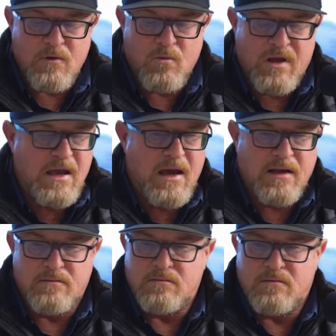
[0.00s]
We
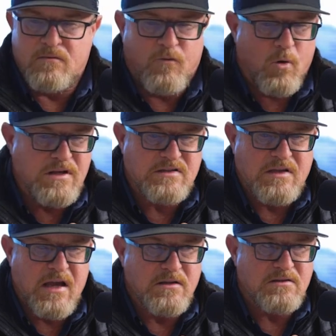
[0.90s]
had 40
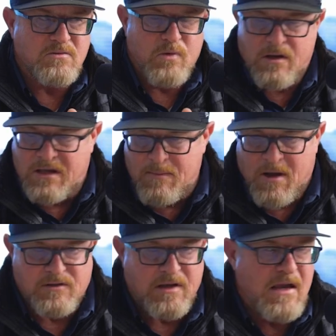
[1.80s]
states. We came
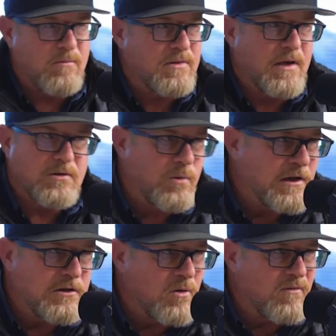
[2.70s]
out the gate with like
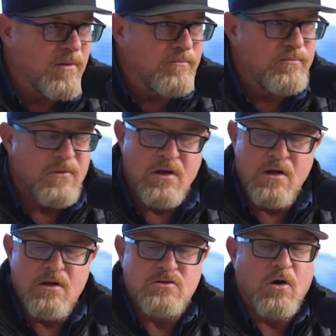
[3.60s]
22 of them.
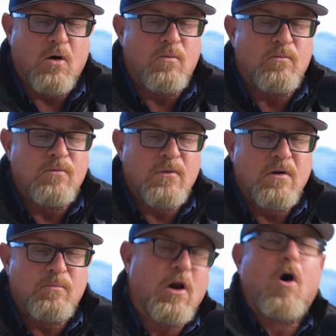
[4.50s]
So,
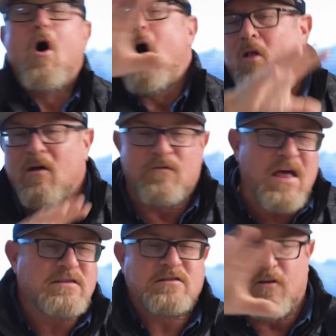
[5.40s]
but all of
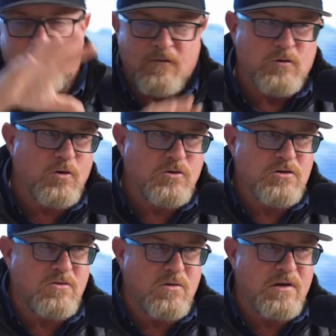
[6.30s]
that stuff I've told
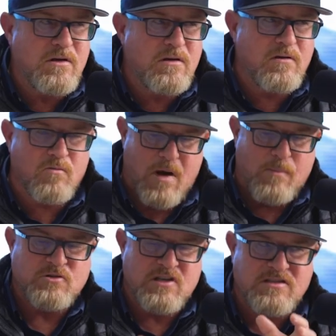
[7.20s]
you
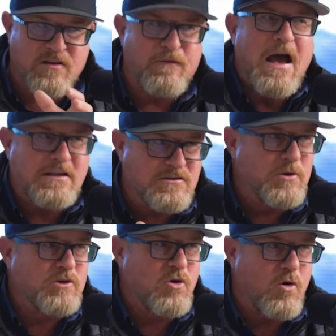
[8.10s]
represents the vast
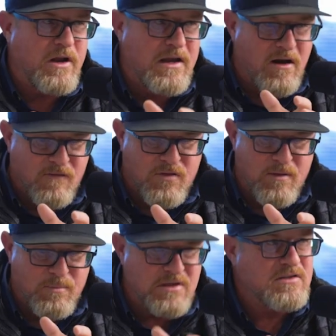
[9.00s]
majority of
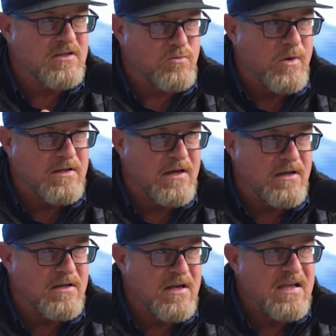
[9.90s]
the business we
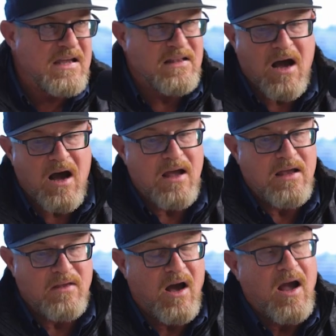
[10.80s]
did in
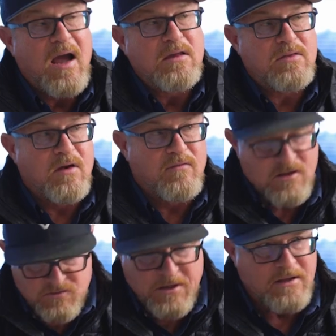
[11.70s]
the height of
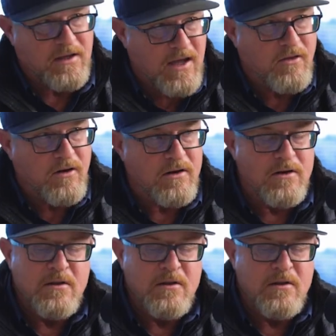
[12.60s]
us being together.